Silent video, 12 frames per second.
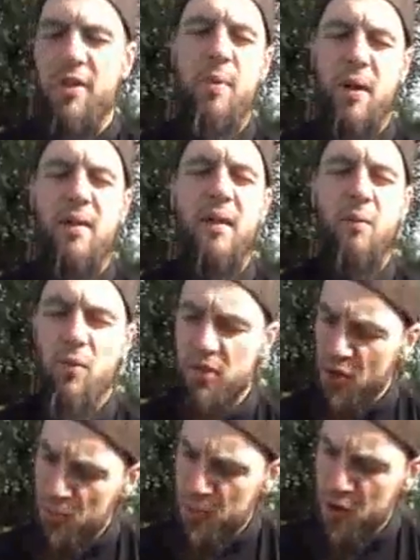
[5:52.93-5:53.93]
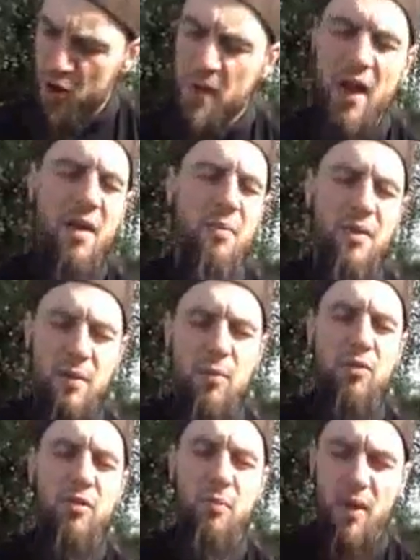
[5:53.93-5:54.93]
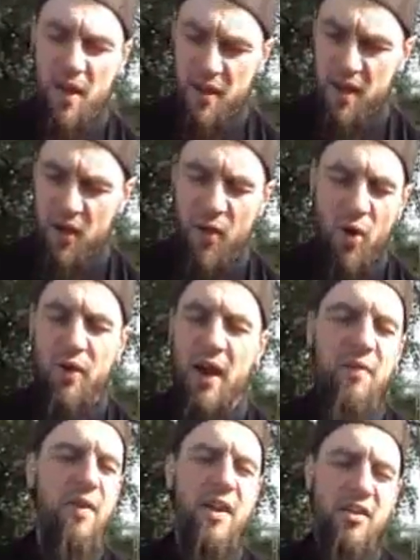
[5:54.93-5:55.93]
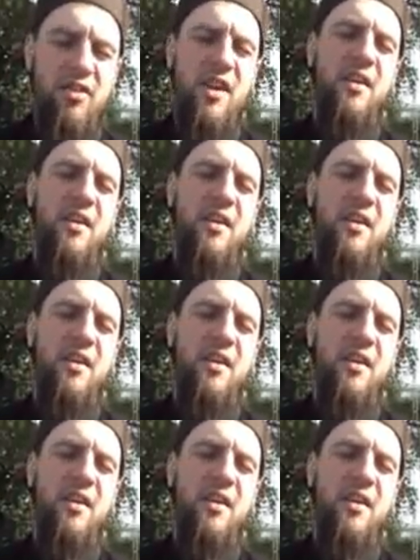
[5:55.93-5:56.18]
the building without becoming Ahmadi Muslim on that very